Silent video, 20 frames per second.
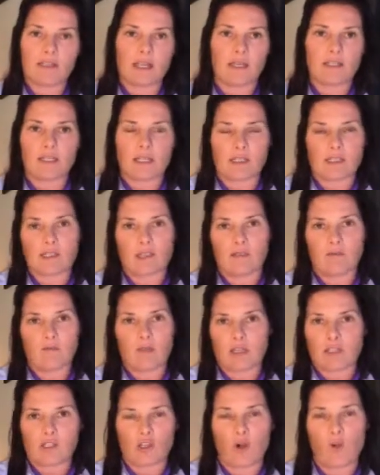That doesn't,
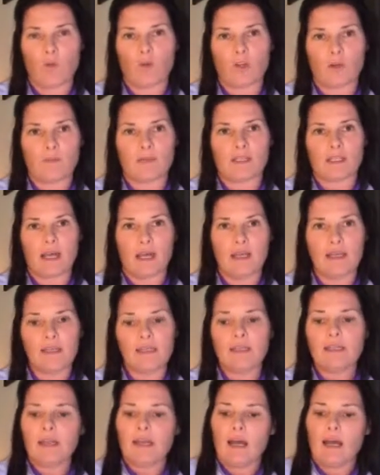that's not what I'm saying.